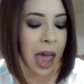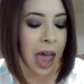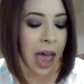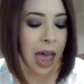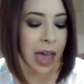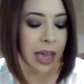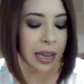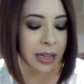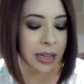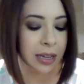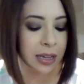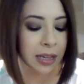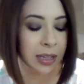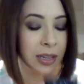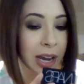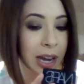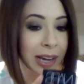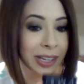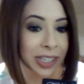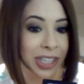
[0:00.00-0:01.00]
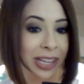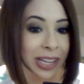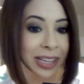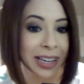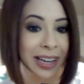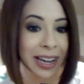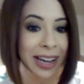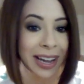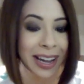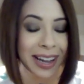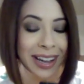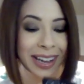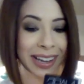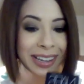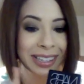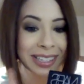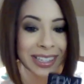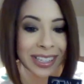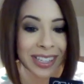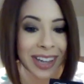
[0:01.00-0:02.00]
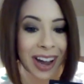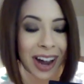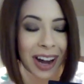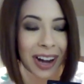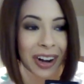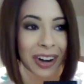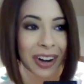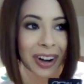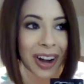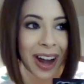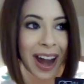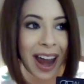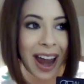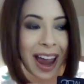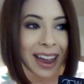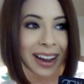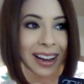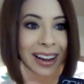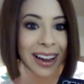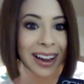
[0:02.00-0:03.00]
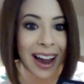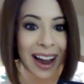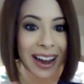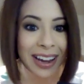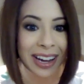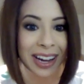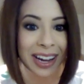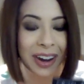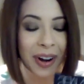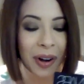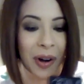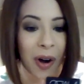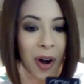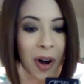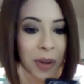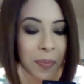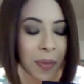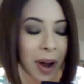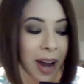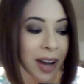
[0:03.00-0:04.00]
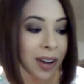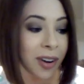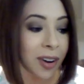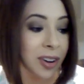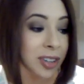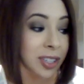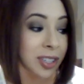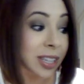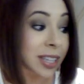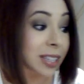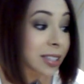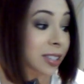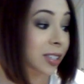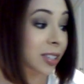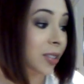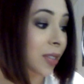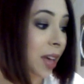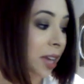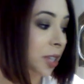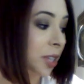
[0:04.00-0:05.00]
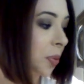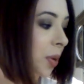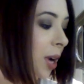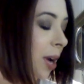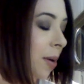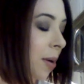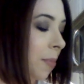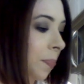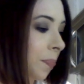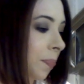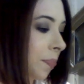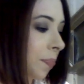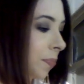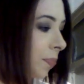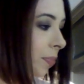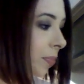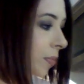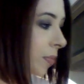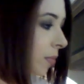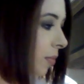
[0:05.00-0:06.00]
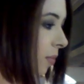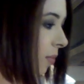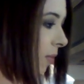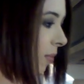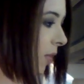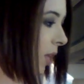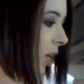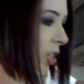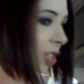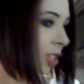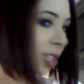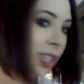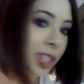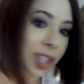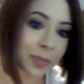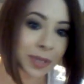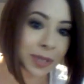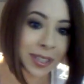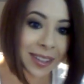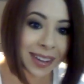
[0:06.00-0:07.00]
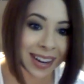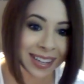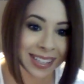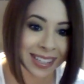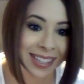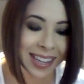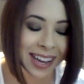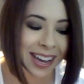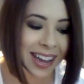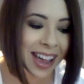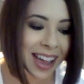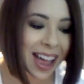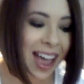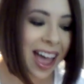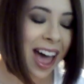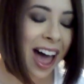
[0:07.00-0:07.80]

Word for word: And Angelika, Desire, and Guidey are on my NARS list, so that's what I, I just jumped to the next thing.